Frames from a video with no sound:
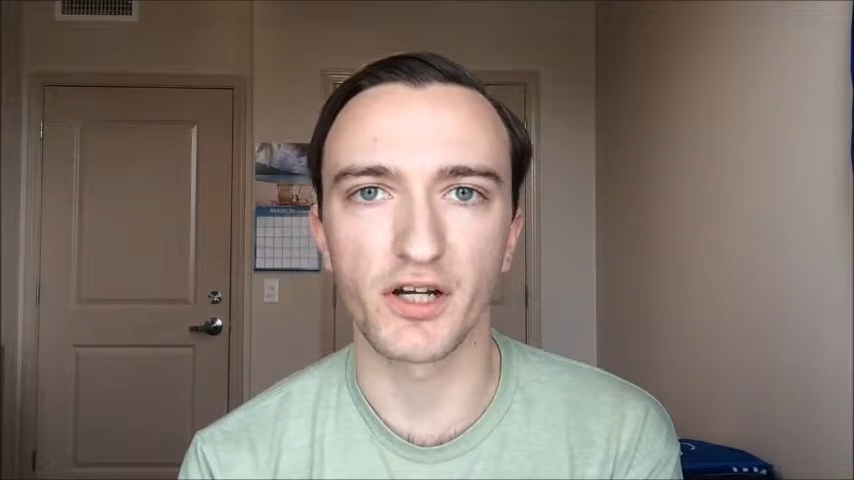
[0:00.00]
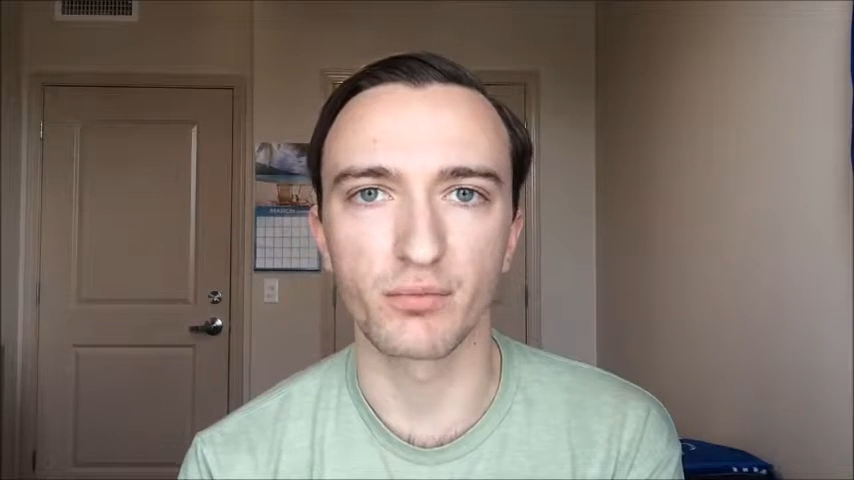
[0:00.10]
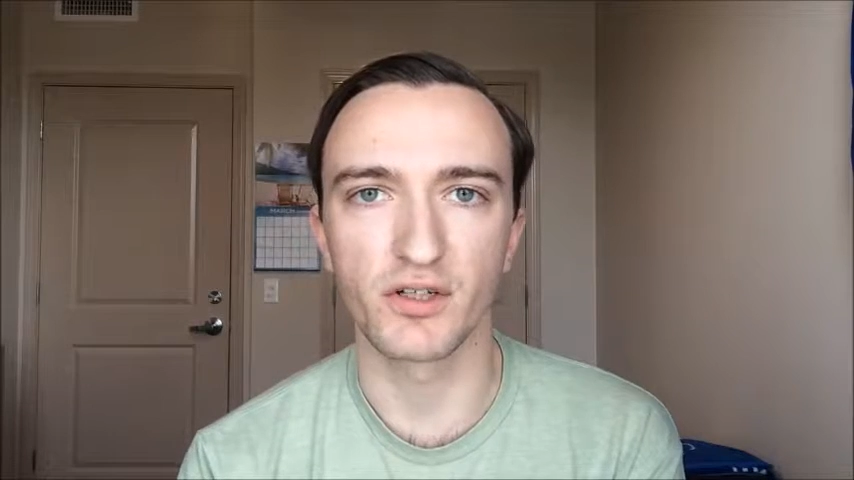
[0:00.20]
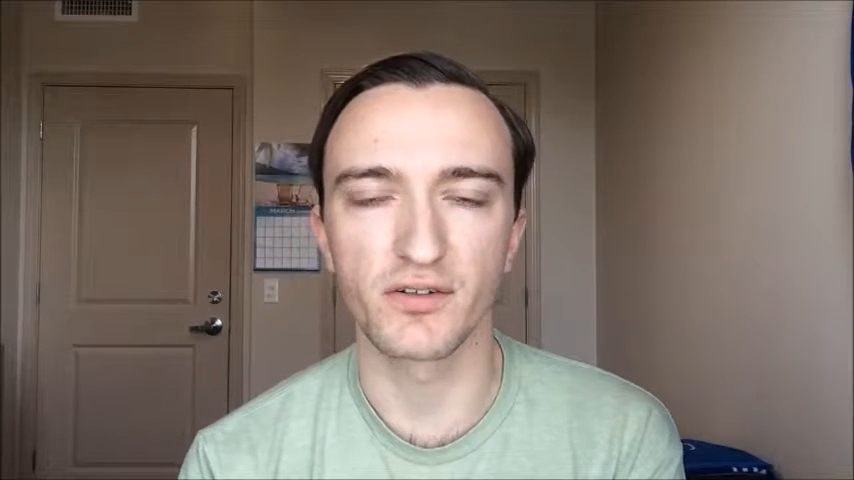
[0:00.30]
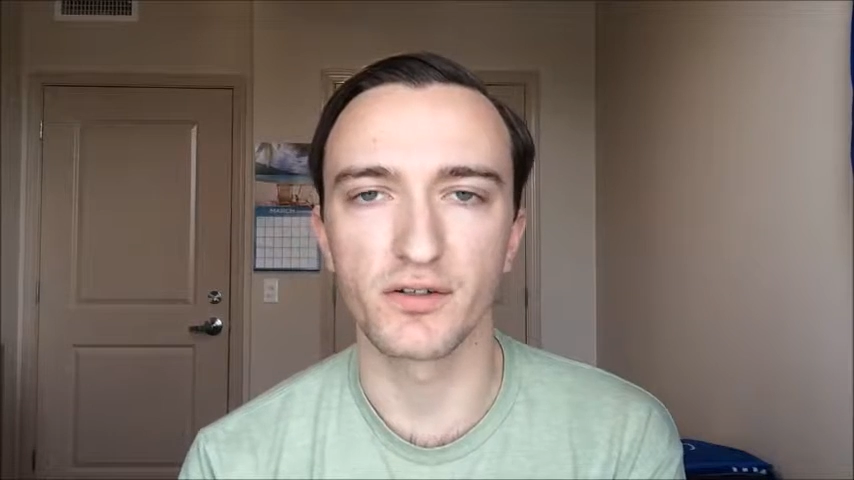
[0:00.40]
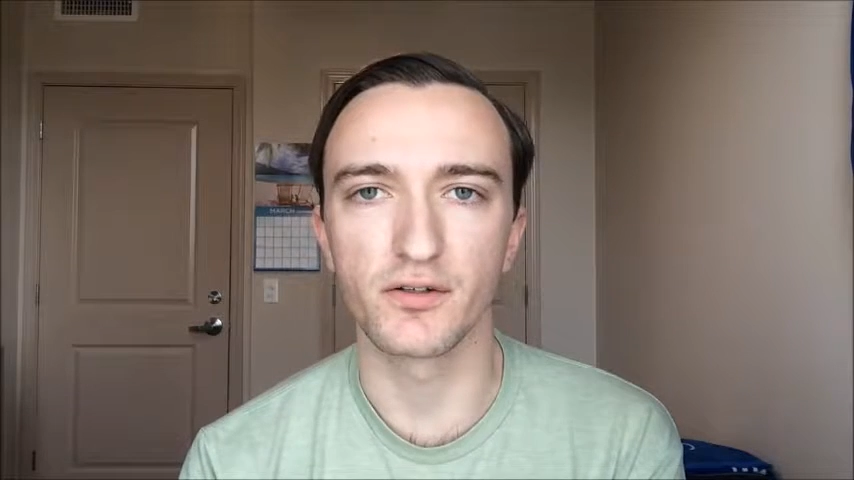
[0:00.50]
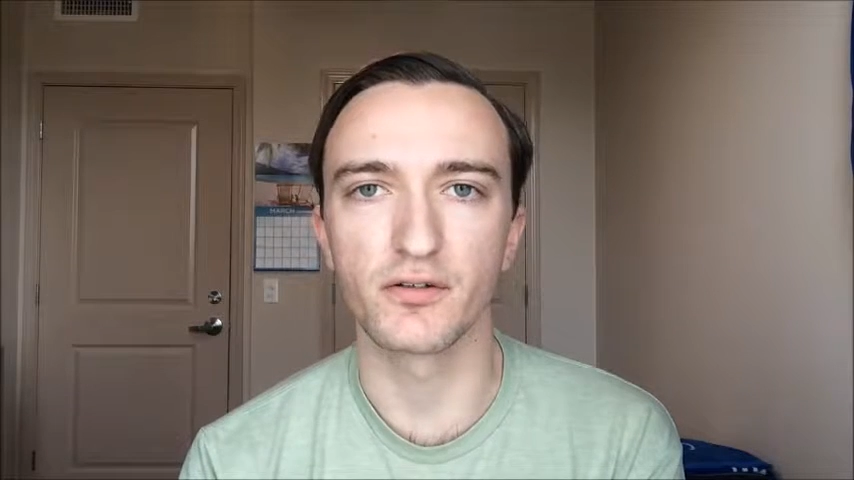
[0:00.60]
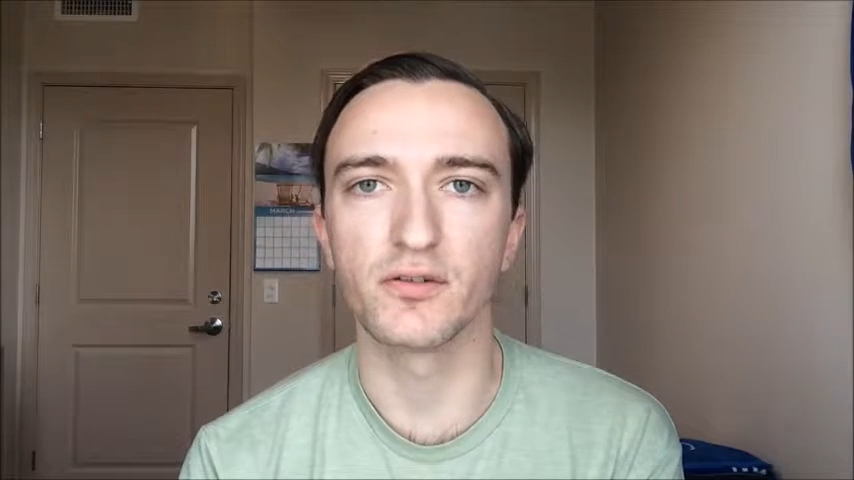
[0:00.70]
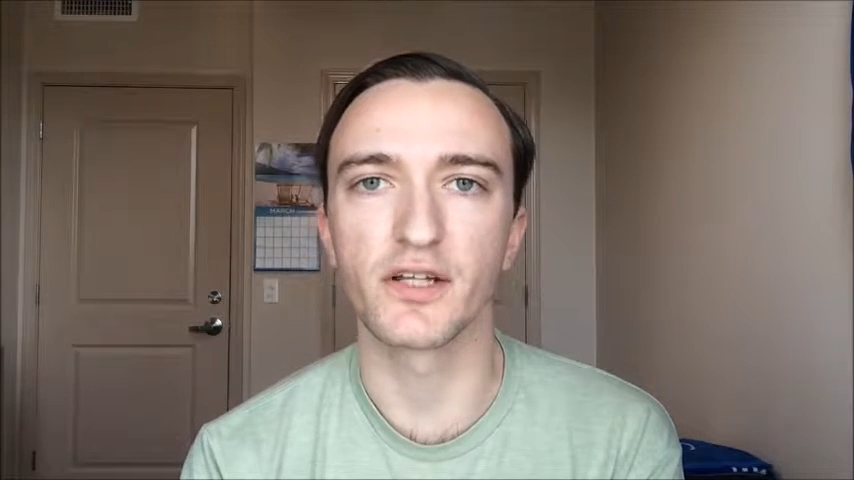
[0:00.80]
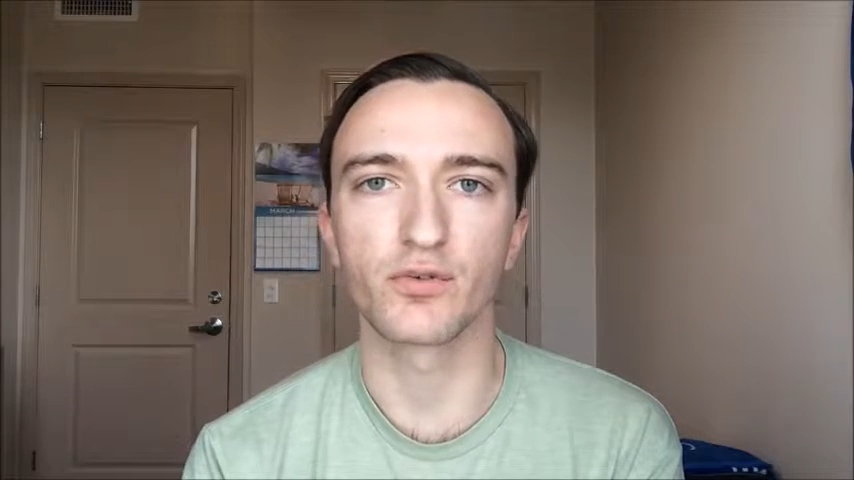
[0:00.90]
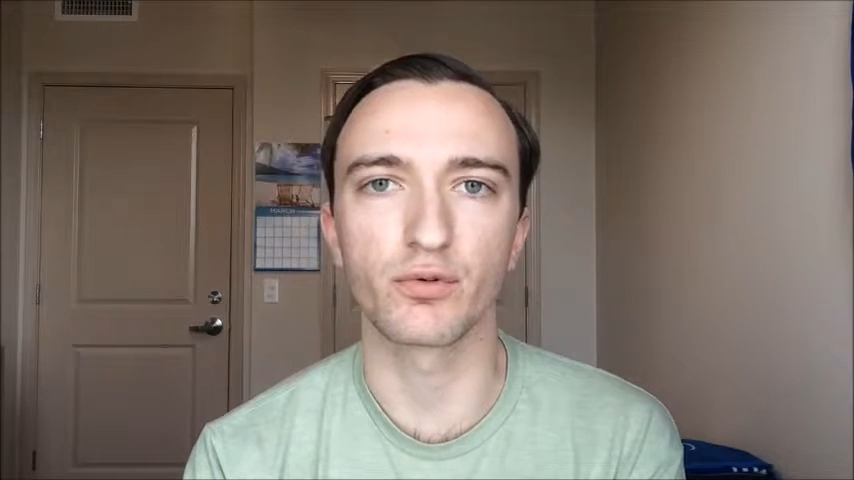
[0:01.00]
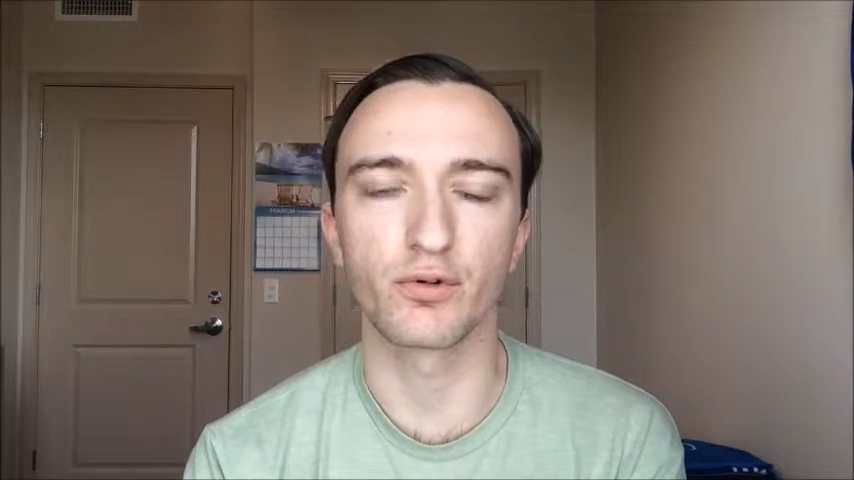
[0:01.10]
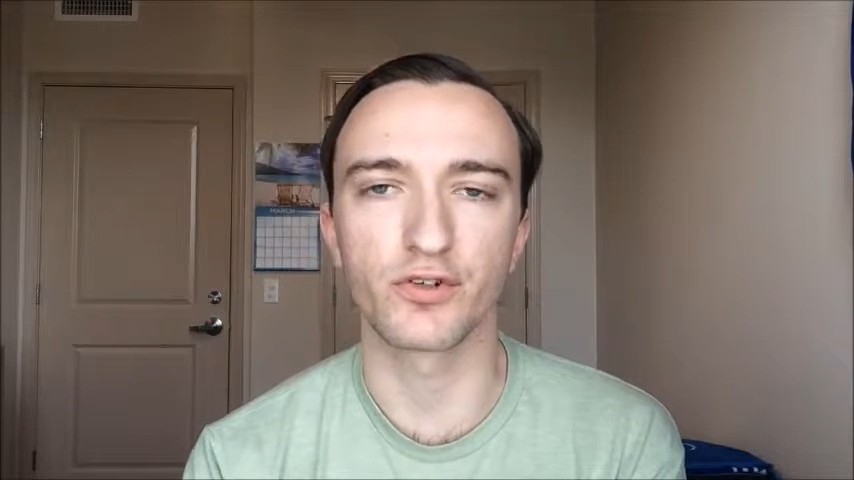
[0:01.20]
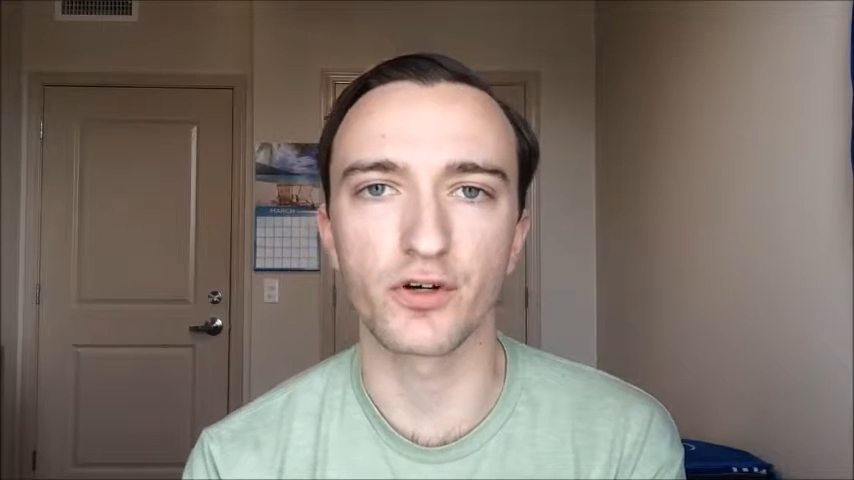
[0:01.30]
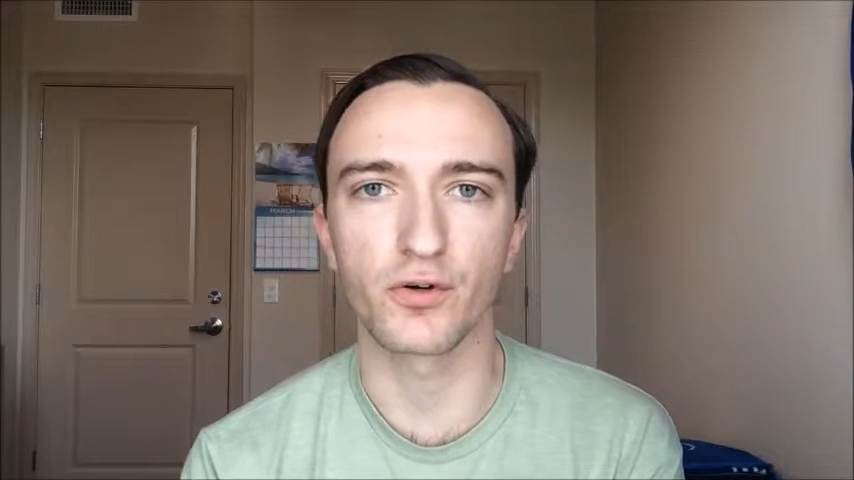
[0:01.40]
not a big deal. That's what
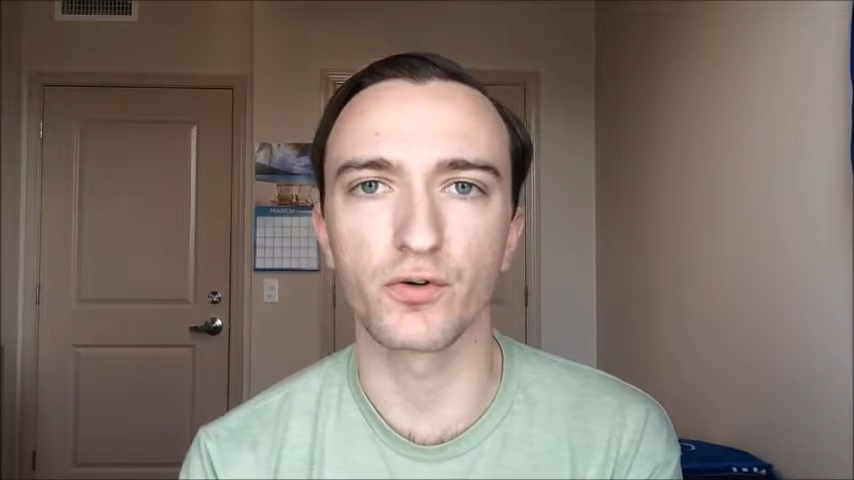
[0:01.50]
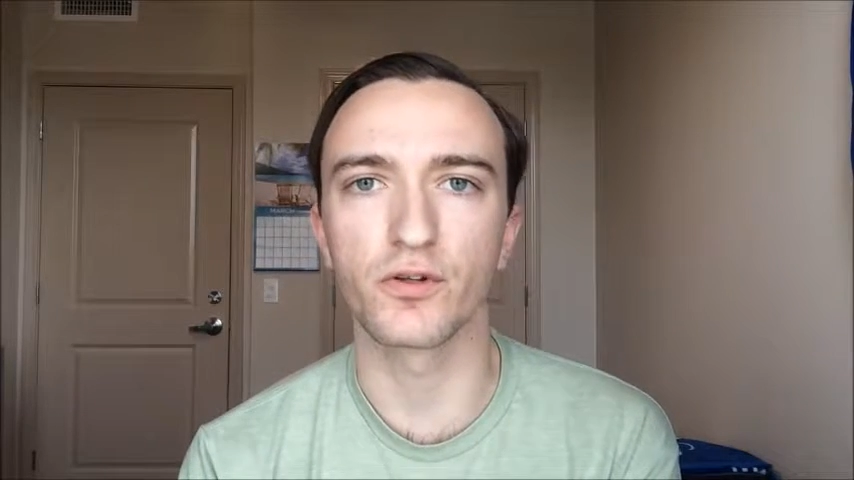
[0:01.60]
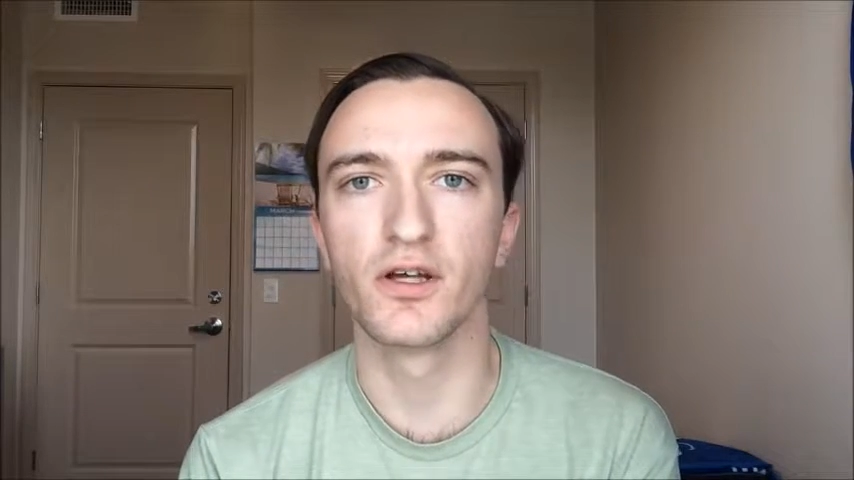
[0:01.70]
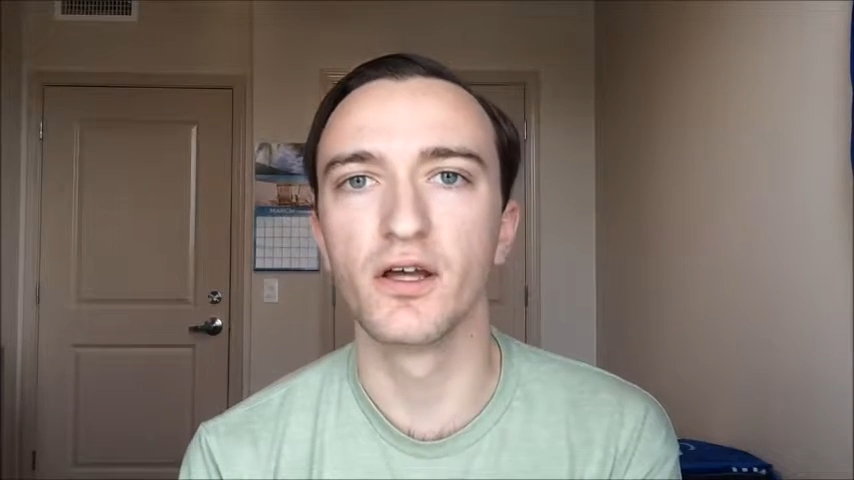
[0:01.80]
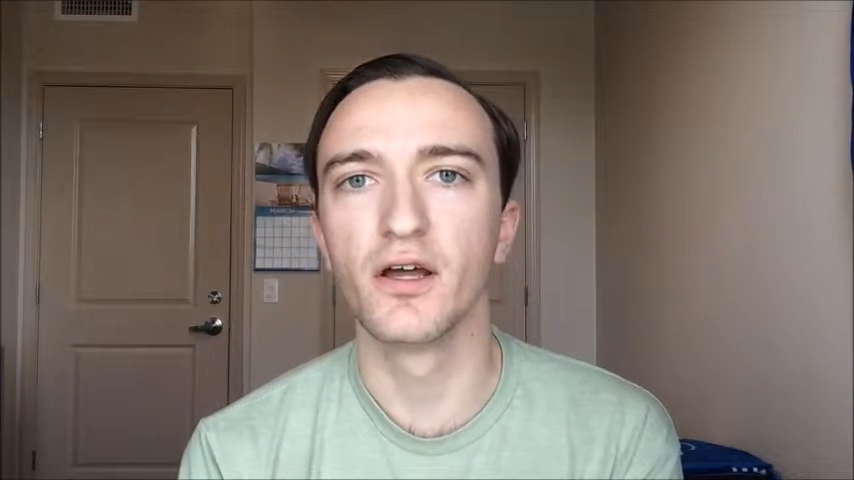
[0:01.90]
we were told.